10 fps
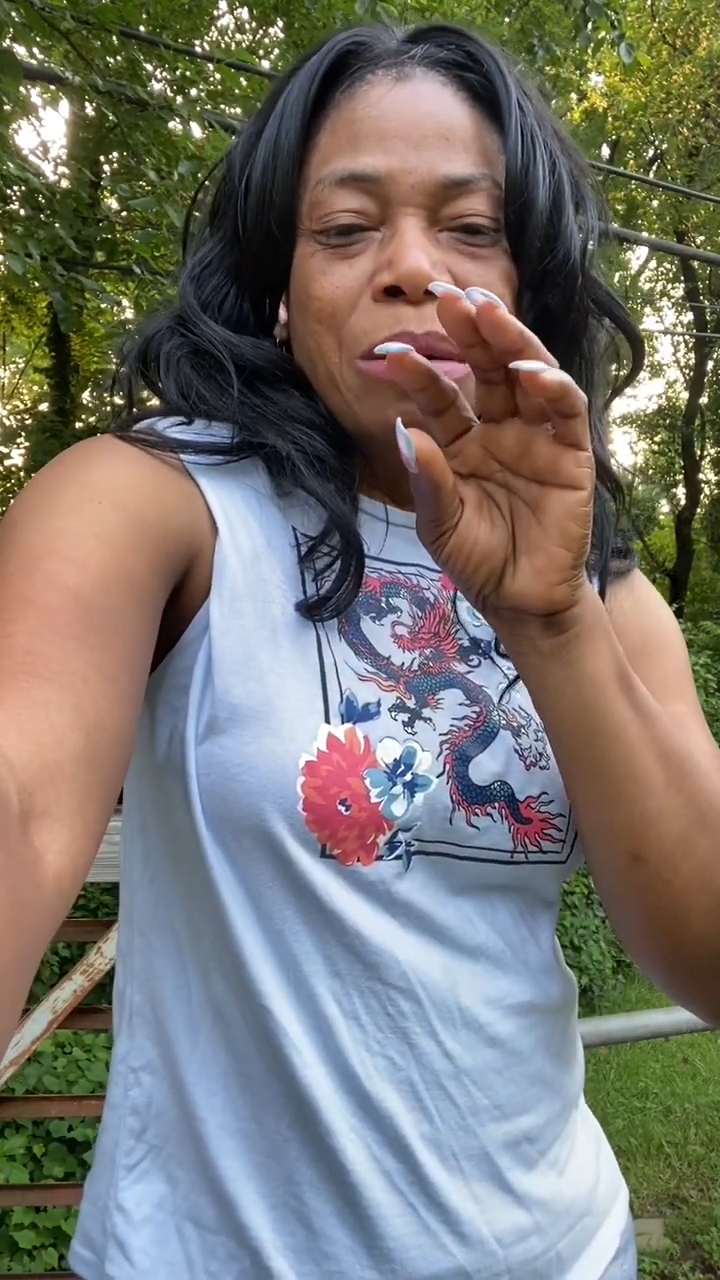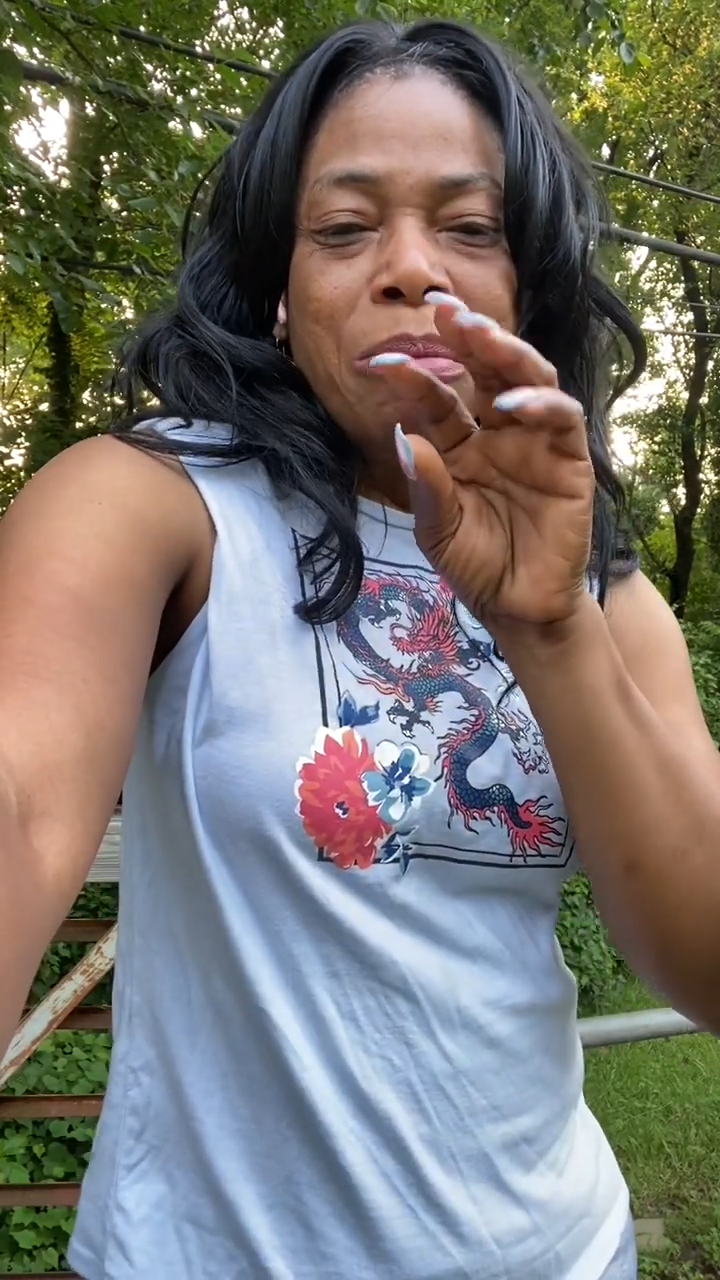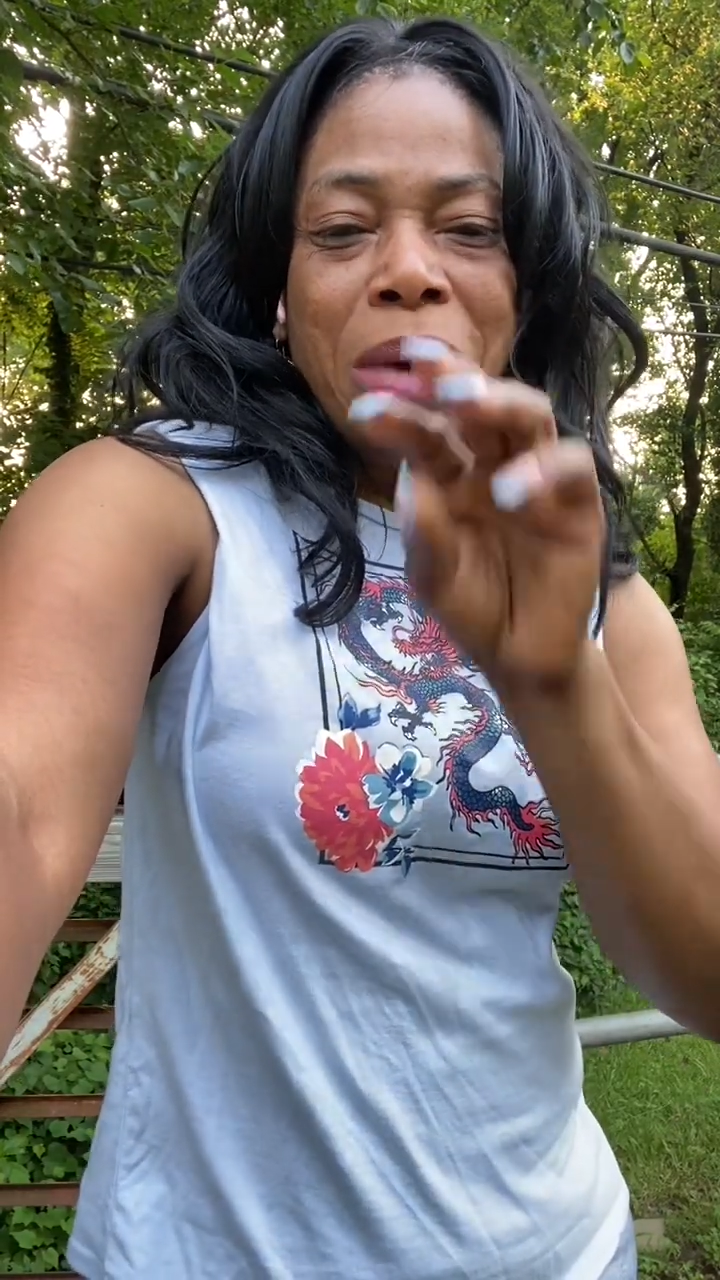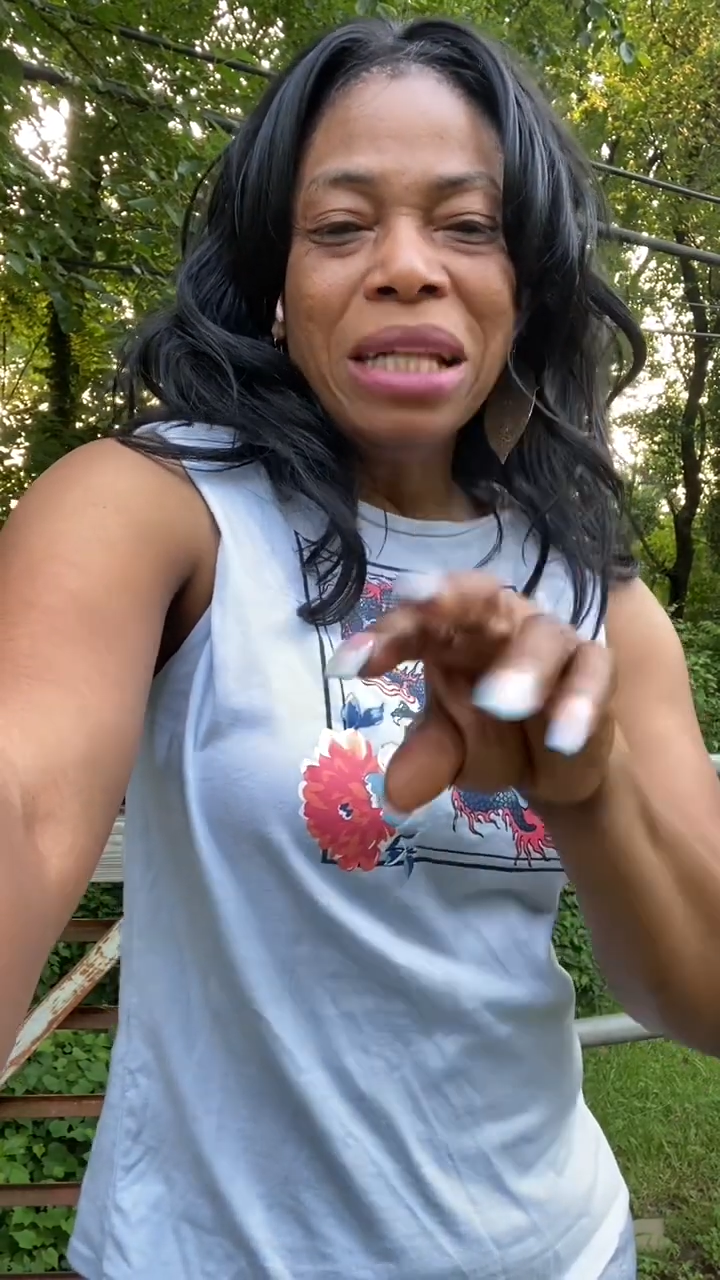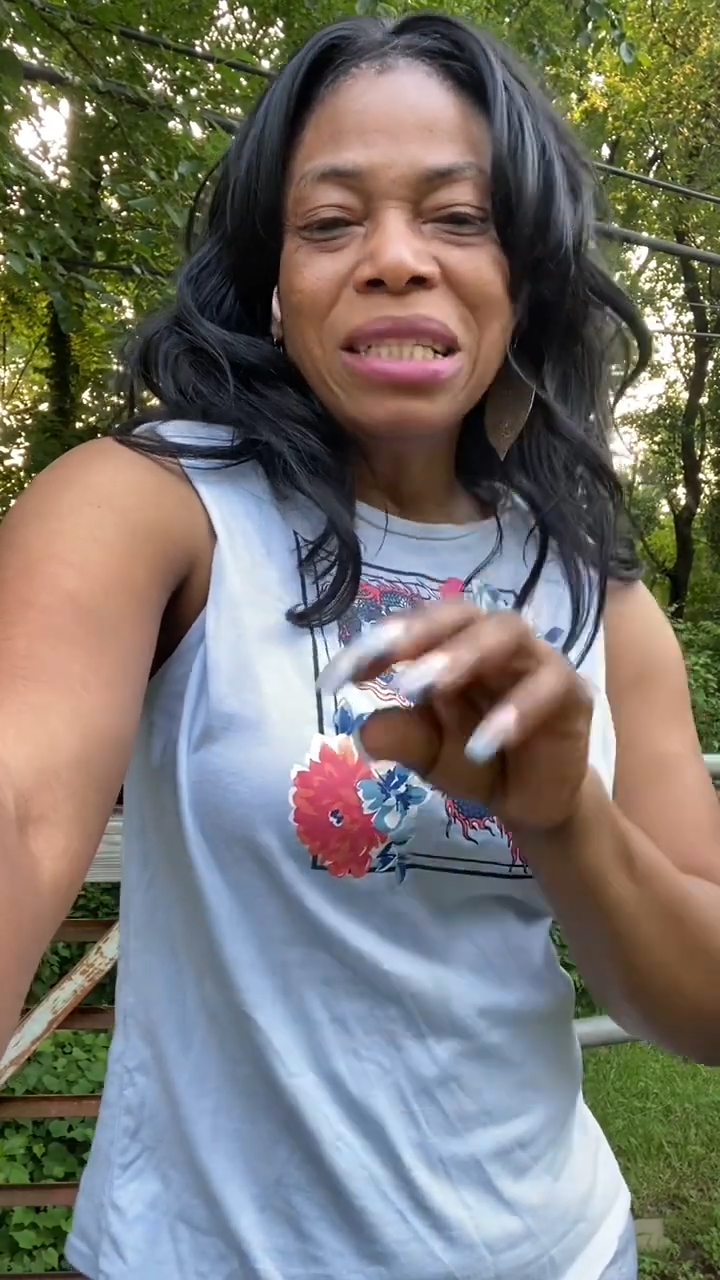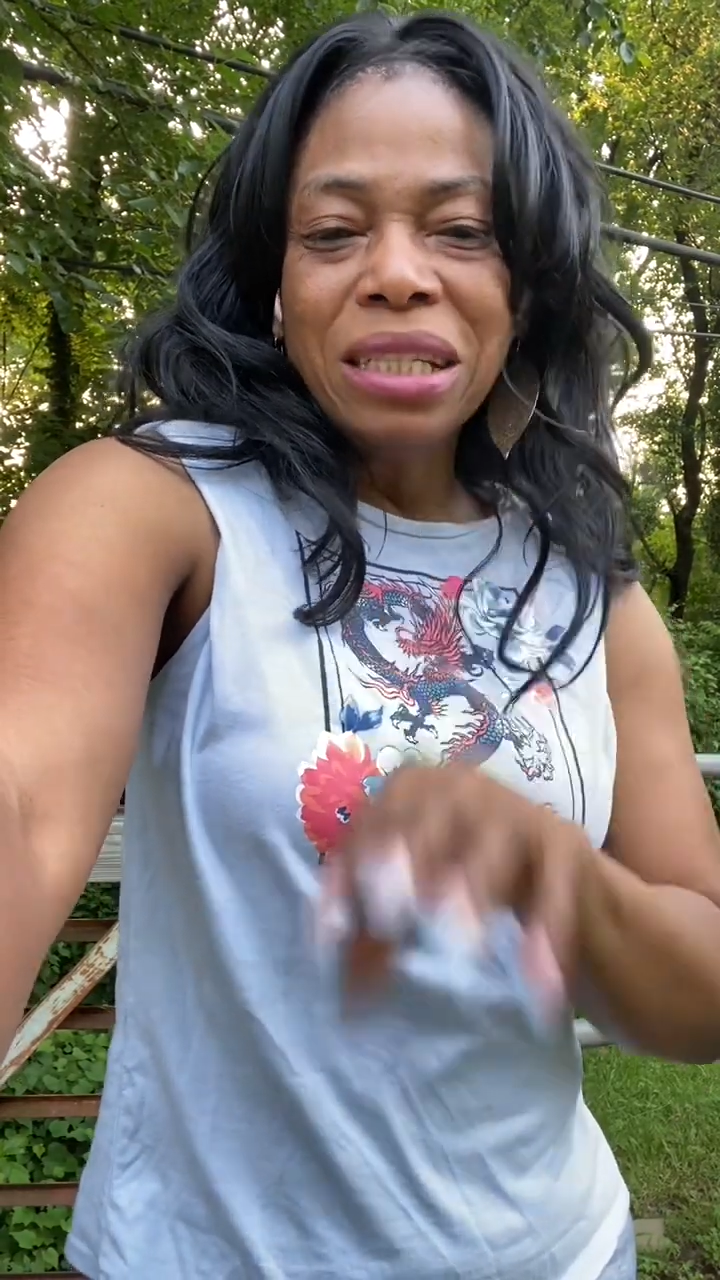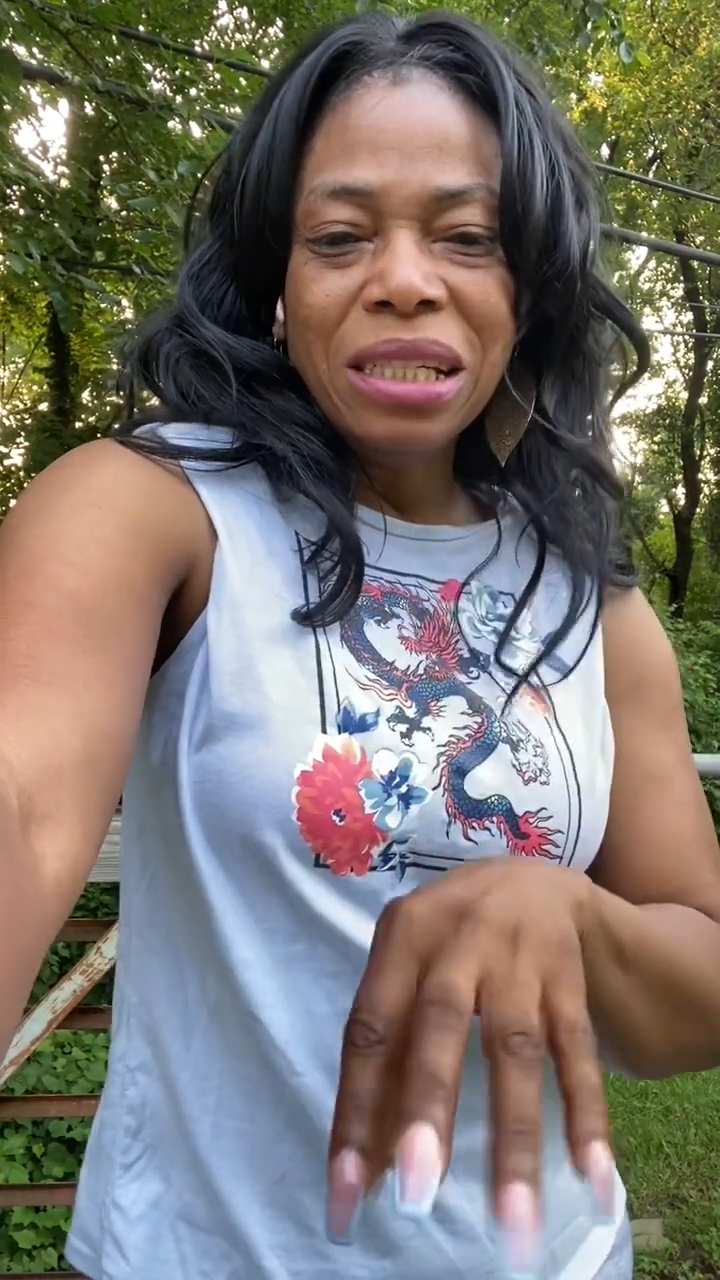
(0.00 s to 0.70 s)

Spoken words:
mental